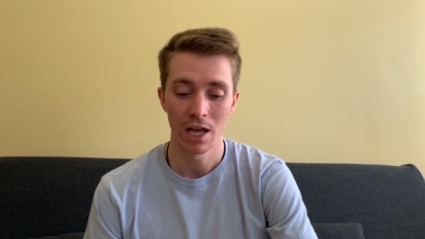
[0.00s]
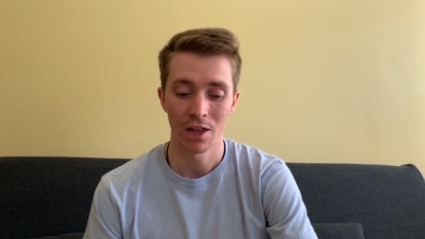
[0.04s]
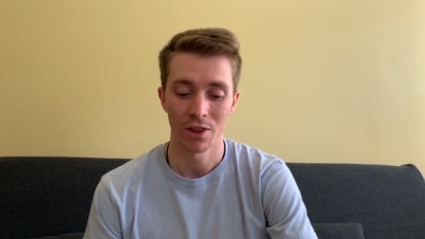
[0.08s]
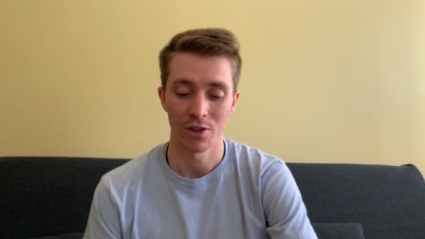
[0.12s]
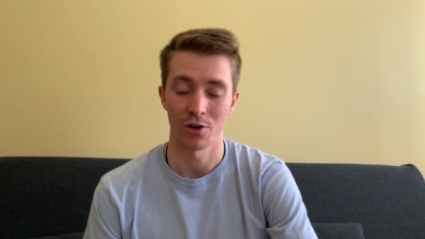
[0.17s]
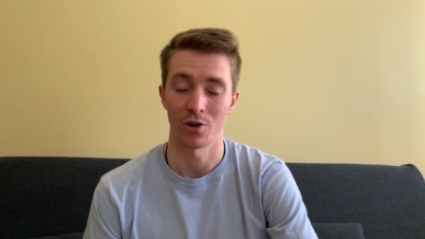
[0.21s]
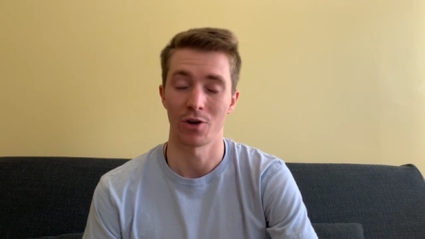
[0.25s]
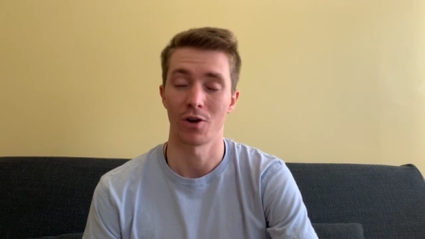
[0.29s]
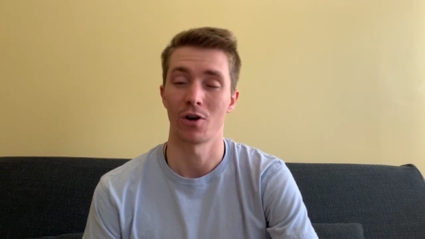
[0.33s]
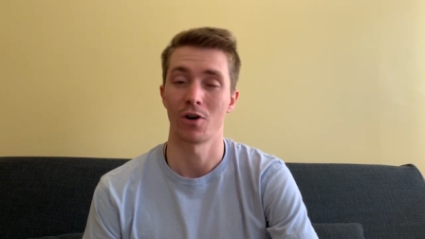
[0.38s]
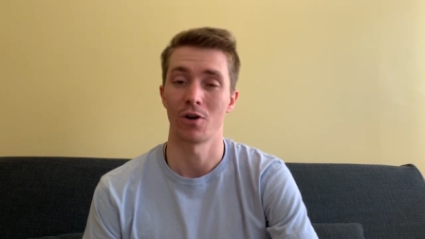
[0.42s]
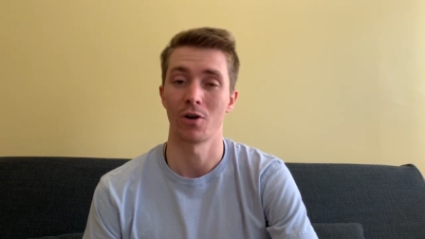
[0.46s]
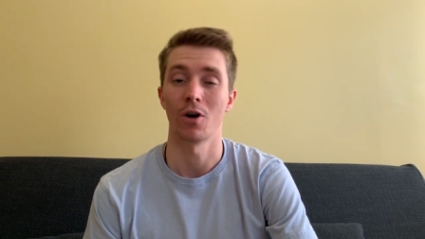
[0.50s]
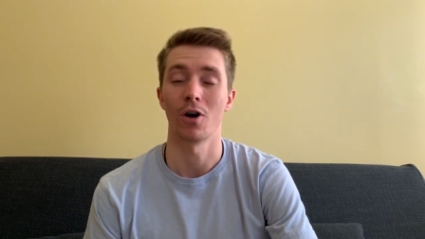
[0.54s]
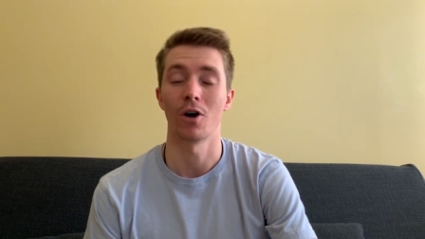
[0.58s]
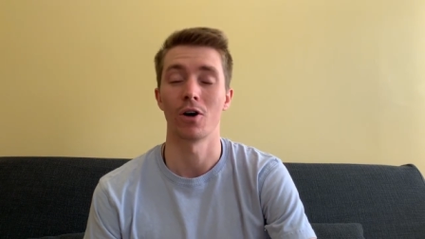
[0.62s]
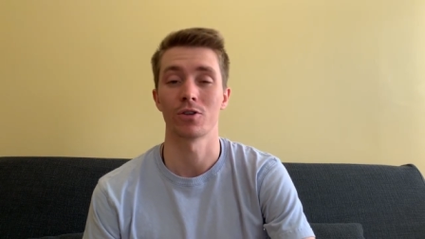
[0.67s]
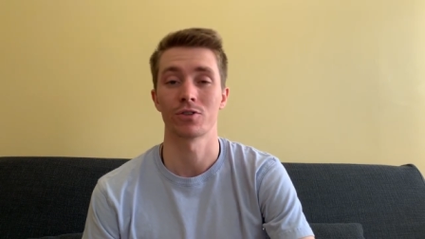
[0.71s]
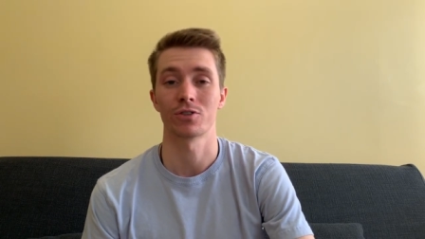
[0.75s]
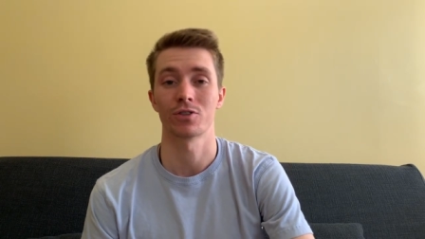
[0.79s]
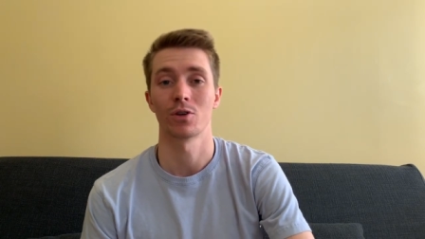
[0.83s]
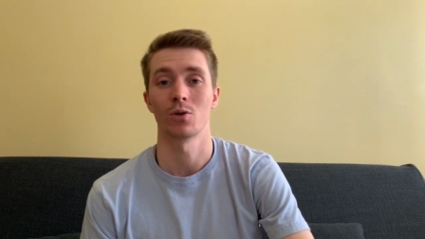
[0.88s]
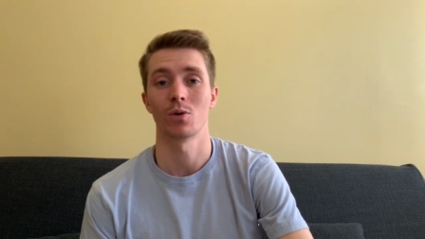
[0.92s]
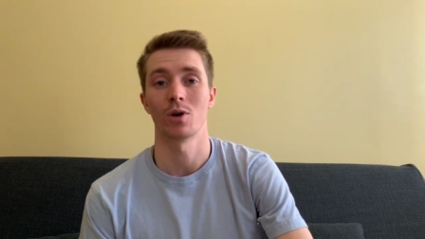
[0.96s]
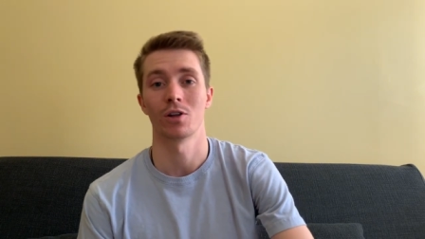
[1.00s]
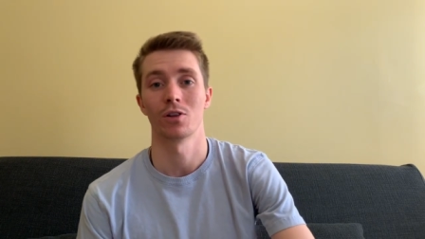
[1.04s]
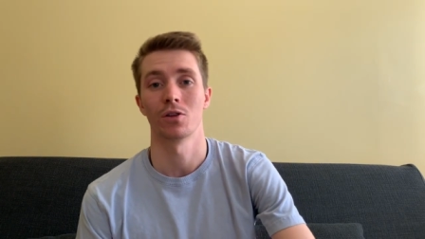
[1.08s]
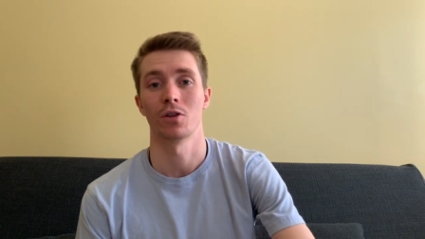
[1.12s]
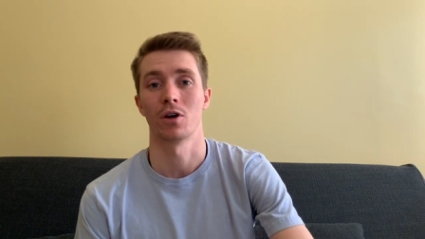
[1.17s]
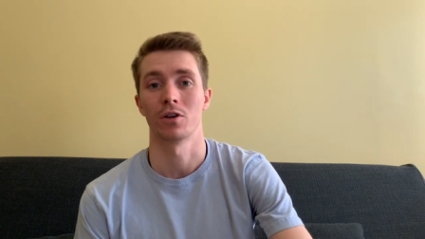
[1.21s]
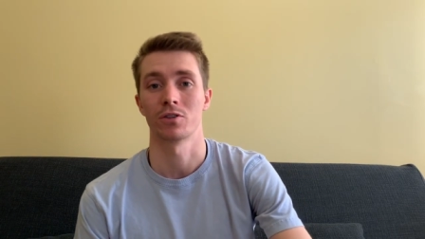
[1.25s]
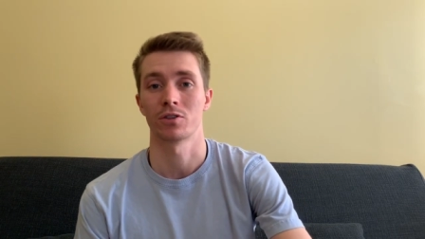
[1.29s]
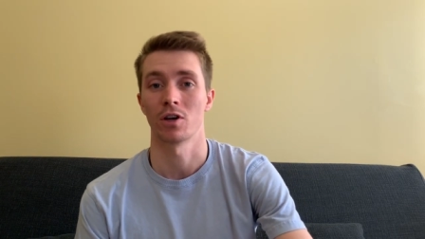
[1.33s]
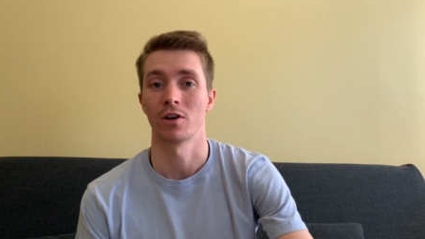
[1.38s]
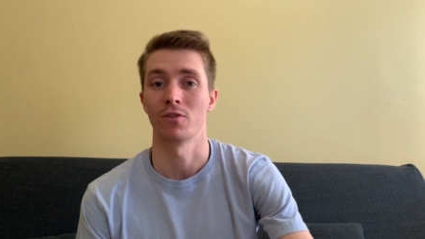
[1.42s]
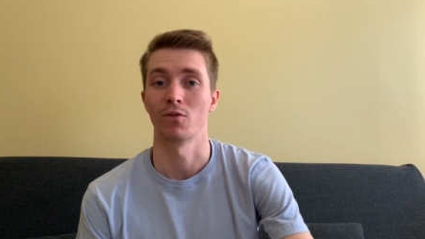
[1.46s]
There are also a
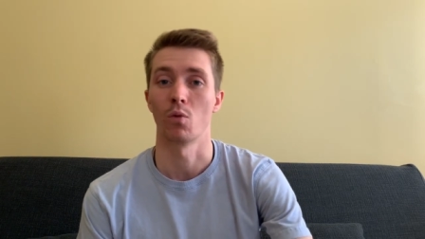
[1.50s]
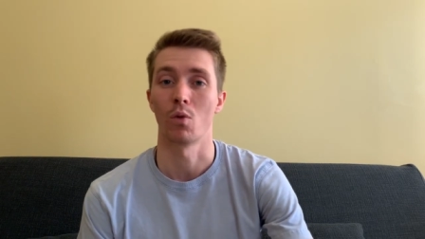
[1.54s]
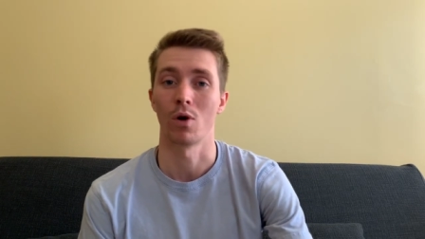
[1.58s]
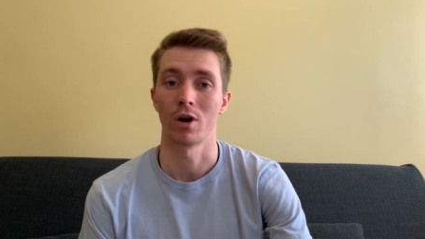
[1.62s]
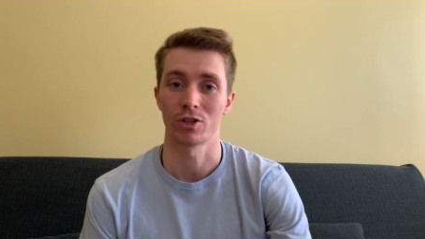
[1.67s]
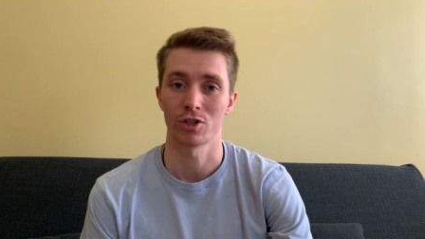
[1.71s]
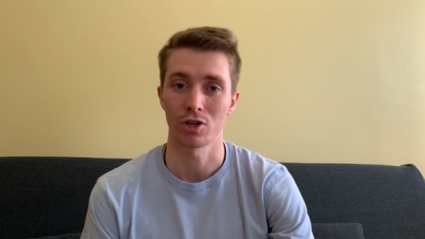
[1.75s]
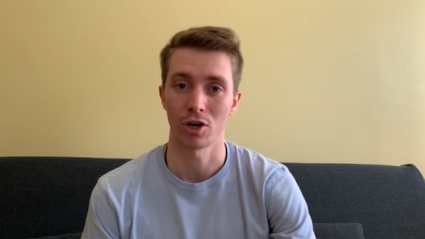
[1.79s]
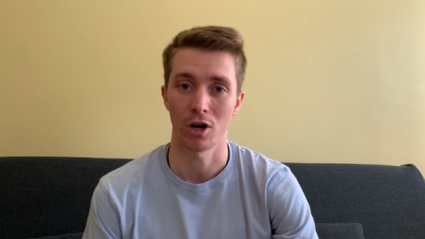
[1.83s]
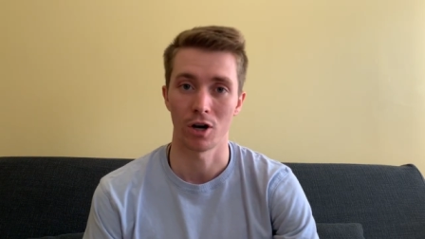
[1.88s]
lot of watch